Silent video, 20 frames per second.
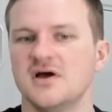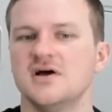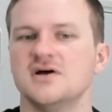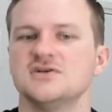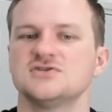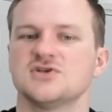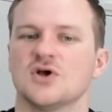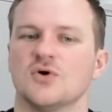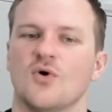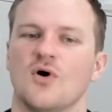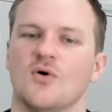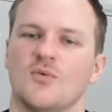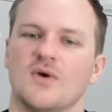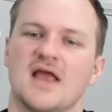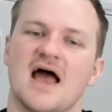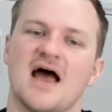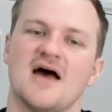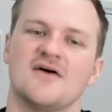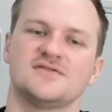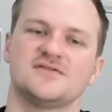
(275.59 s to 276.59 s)
So what we
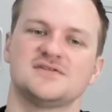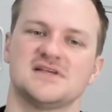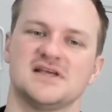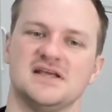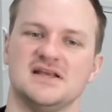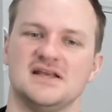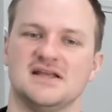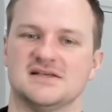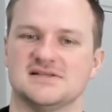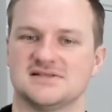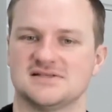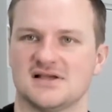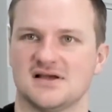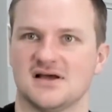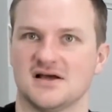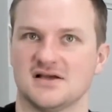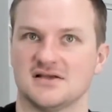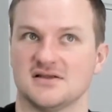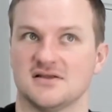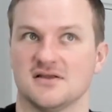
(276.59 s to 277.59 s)
have seen is
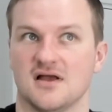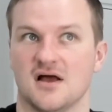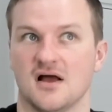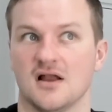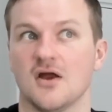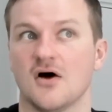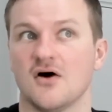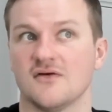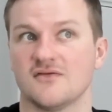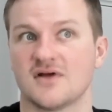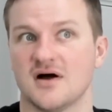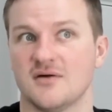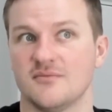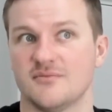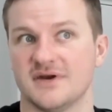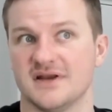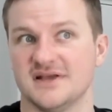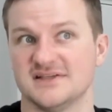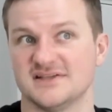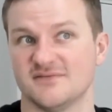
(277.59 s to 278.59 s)
a lot of
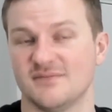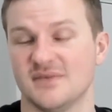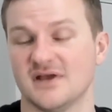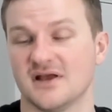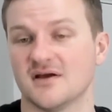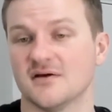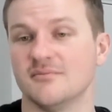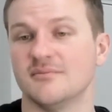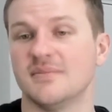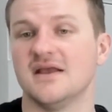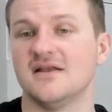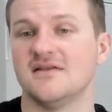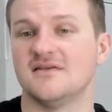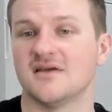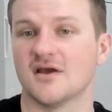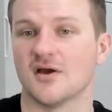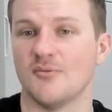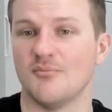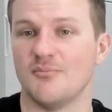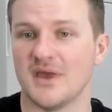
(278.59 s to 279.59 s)
companies have been
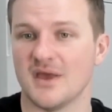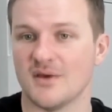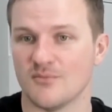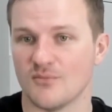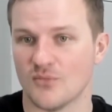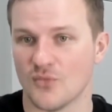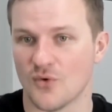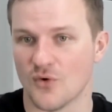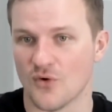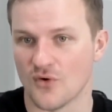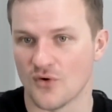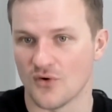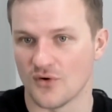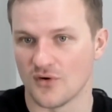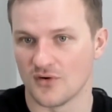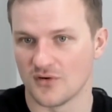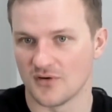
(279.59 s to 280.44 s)
competing a bit more